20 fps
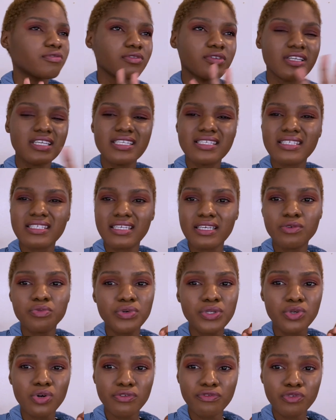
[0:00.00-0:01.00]
Easy,
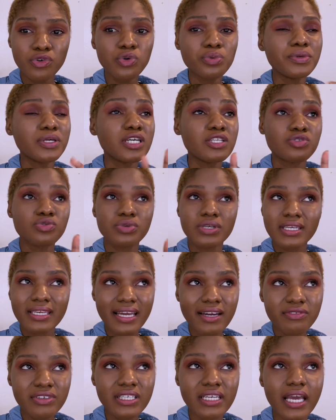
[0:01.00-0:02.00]
with your food, because you eat
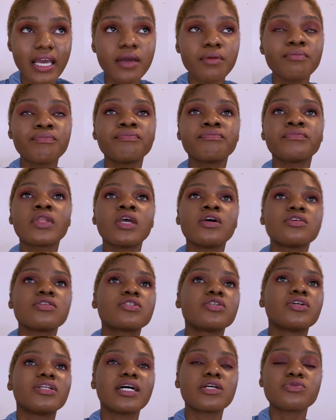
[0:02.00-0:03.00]
every day.
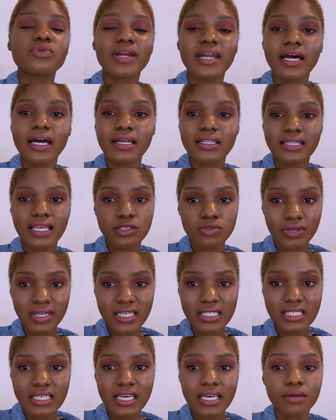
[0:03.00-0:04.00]
So that's what I
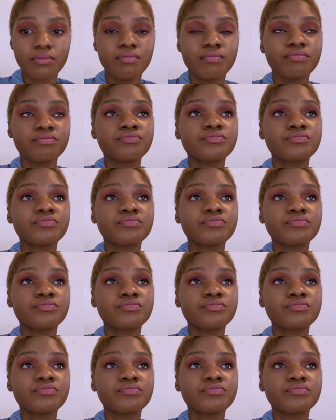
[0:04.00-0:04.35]
did.